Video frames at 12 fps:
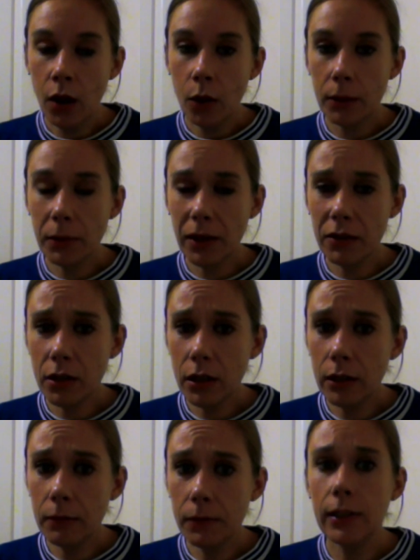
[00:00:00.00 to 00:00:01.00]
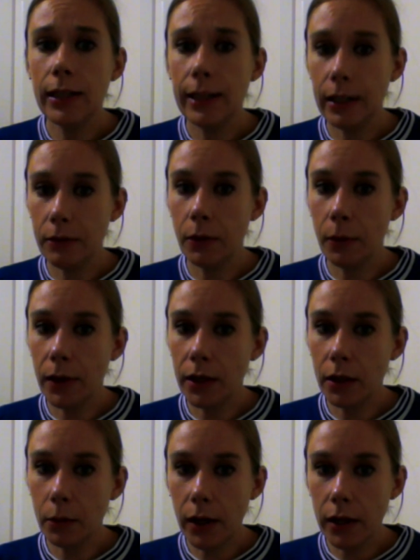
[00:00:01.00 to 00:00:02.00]
I'm going to love and leave you
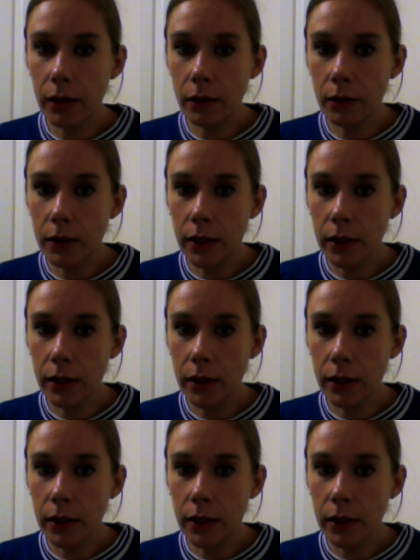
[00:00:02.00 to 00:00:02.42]
anyway,